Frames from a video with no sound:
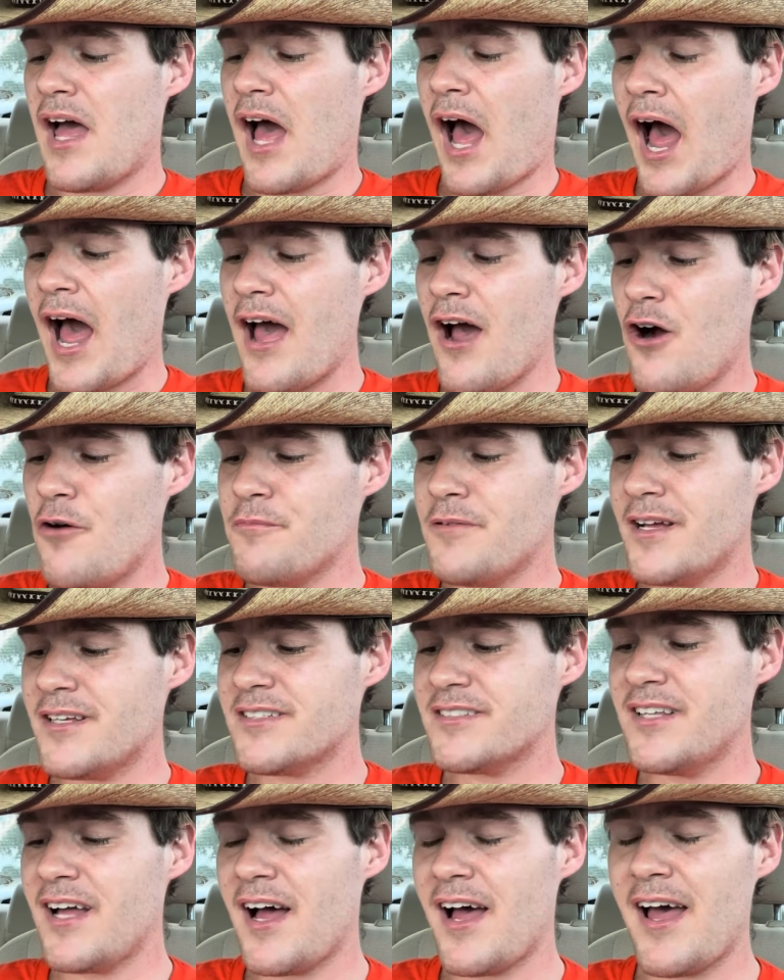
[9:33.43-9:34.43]
I hope
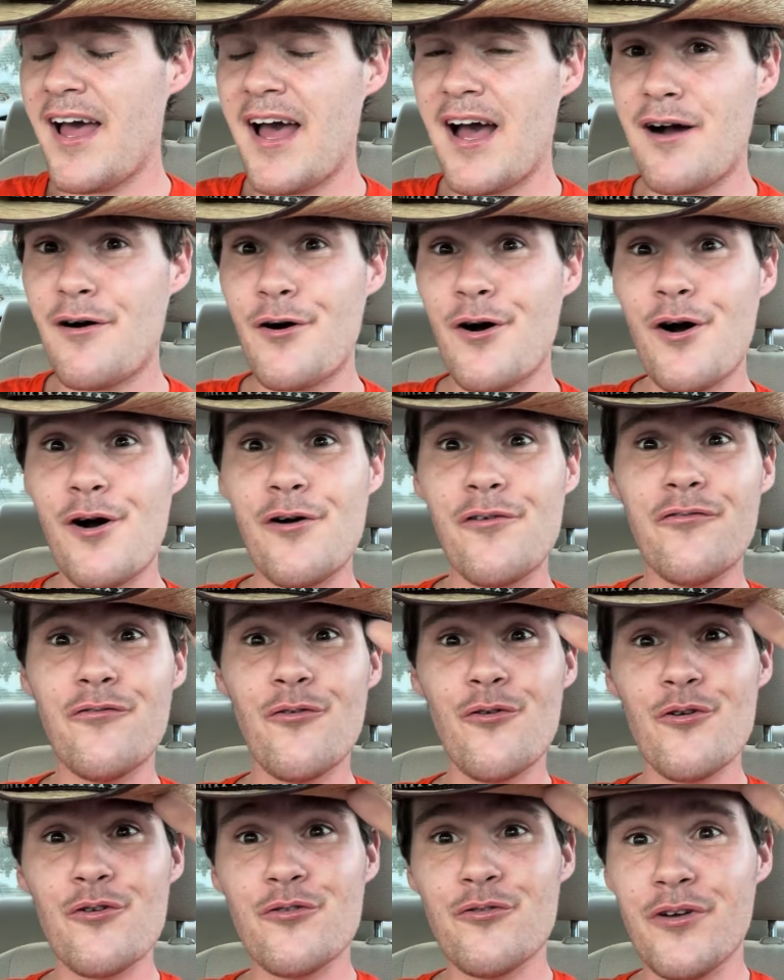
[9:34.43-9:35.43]
that's not how all
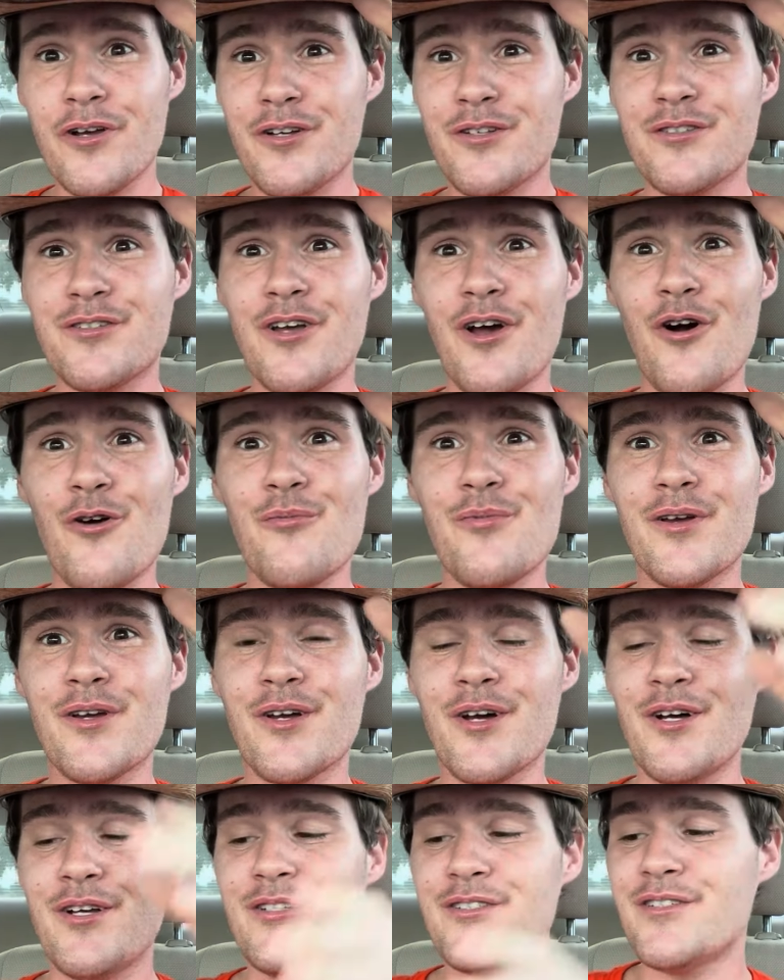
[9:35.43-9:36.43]
four drinks go
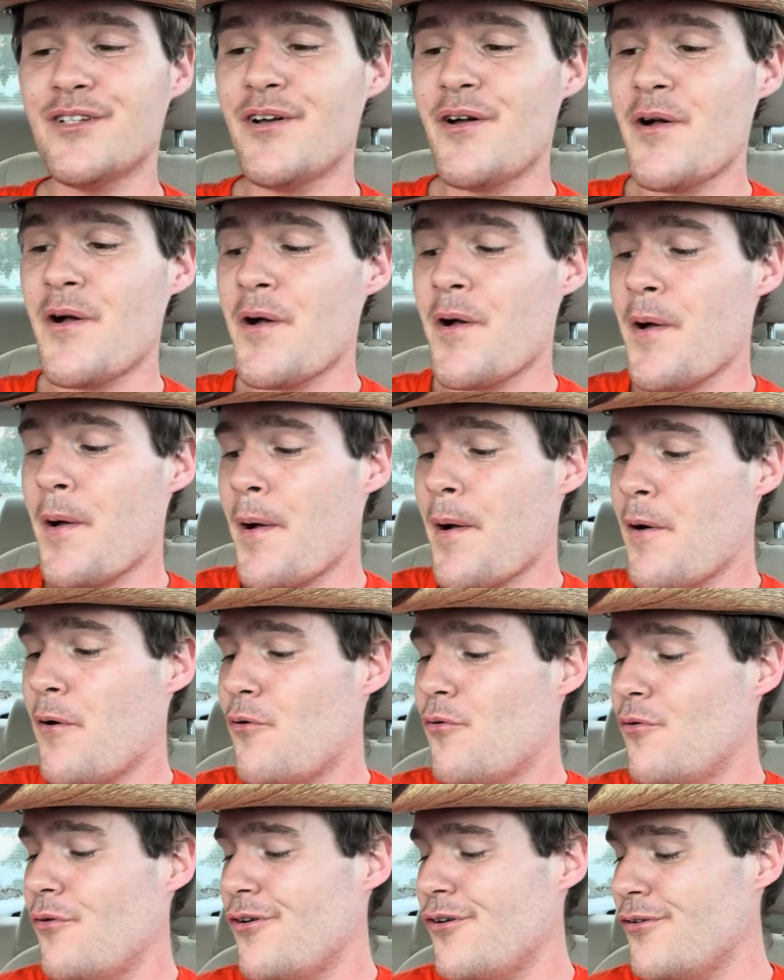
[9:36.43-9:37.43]
because
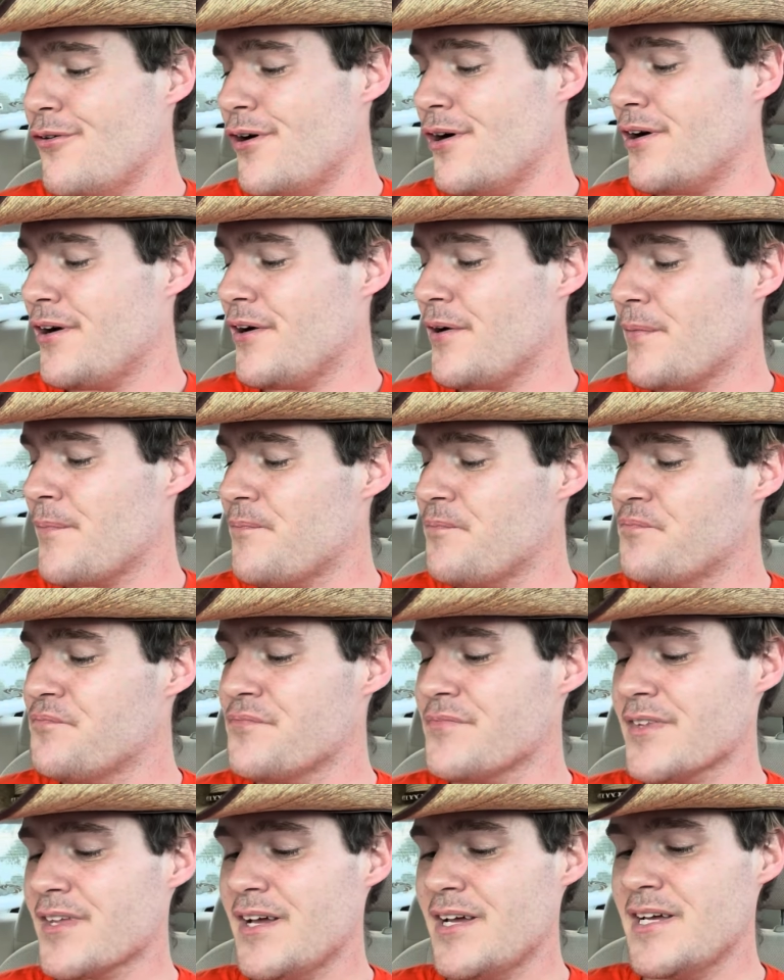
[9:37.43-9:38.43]
Whew.
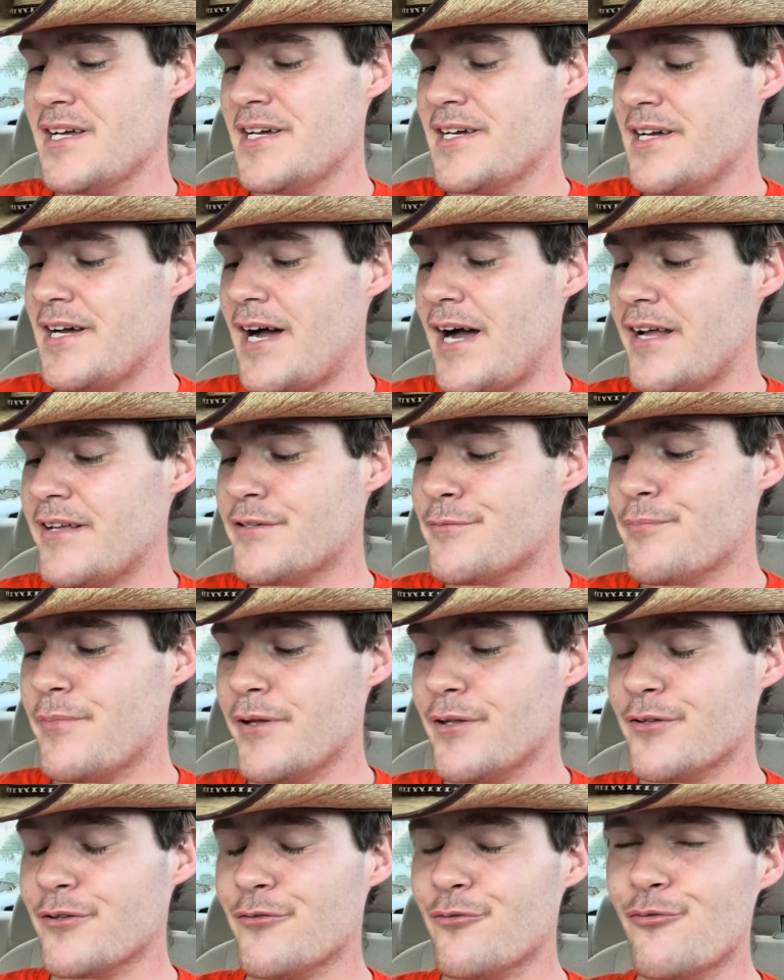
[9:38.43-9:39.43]
I
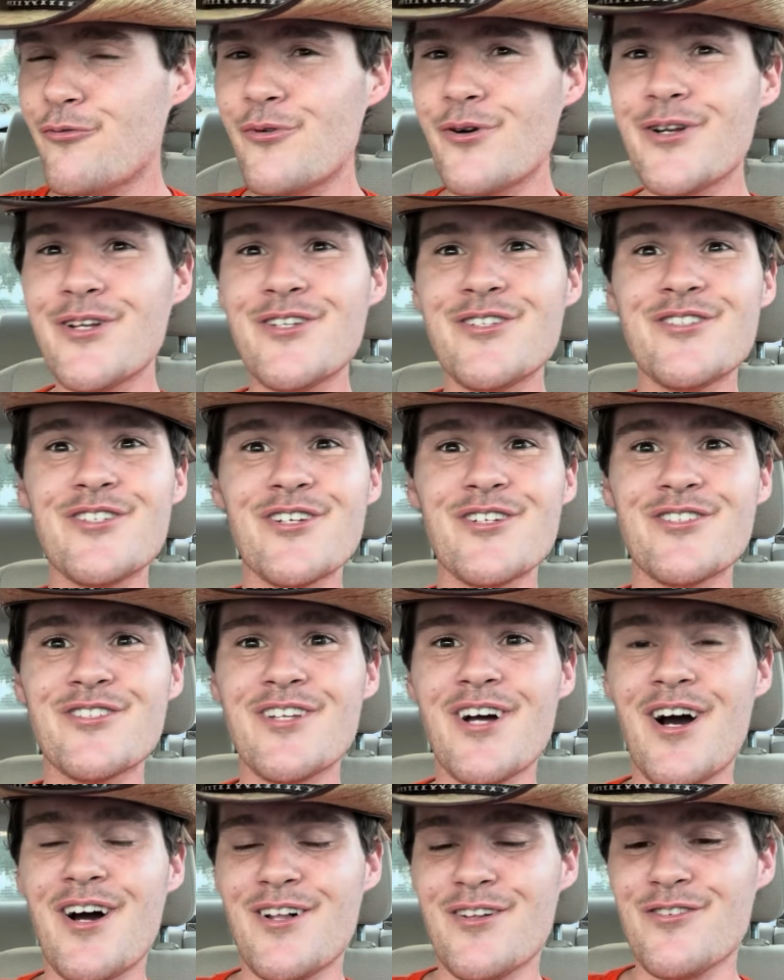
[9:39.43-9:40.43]
spent
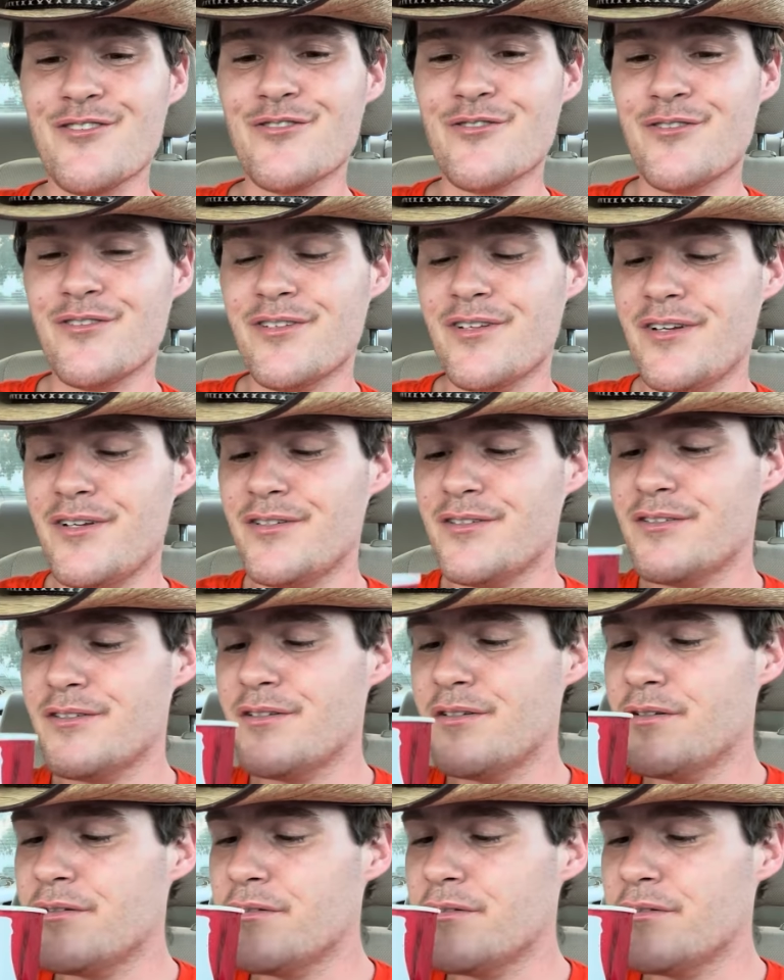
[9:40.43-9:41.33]
$26 on this.